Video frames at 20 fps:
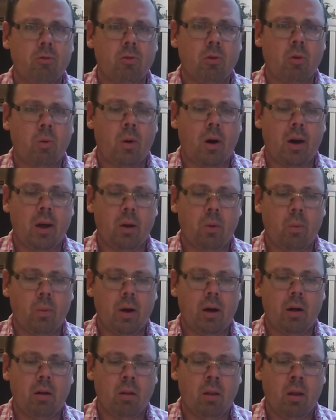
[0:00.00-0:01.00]
do quite
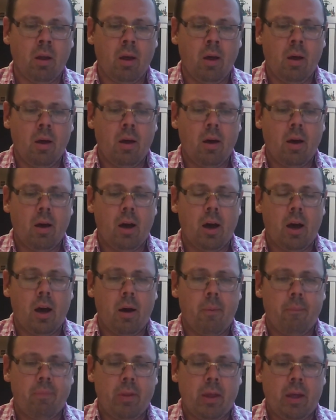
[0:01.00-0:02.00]
well.
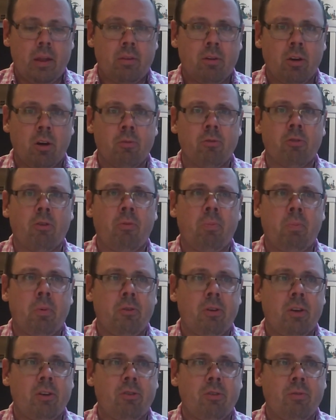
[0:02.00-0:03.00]
Uh, in terms of
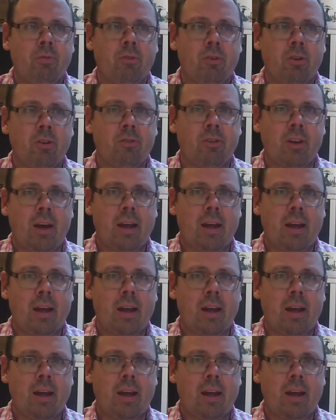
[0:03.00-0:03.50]
position for the